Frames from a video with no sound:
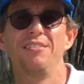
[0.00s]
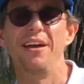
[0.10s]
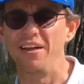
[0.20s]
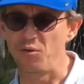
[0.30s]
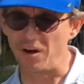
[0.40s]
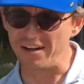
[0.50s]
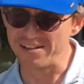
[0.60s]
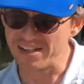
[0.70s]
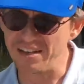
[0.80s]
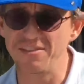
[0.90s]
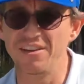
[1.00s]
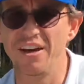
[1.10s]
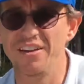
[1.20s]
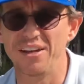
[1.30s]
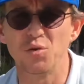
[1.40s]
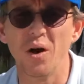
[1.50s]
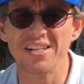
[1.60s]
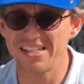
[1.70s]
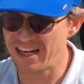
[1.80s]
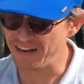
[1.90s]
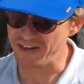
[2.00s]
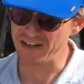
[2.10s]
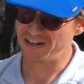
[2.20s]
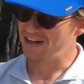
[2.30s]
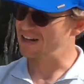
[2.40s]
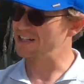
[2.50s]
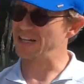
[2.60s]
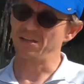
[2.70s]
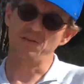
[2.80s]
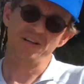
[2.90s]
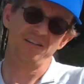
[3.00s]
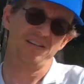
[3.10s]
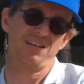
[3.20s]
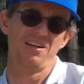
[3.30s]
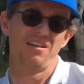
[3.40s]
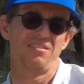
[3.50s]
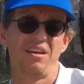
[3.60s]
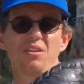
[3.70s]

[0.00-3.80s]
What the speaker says: They're the ones, even though they're twice as heavy as the other ones, they're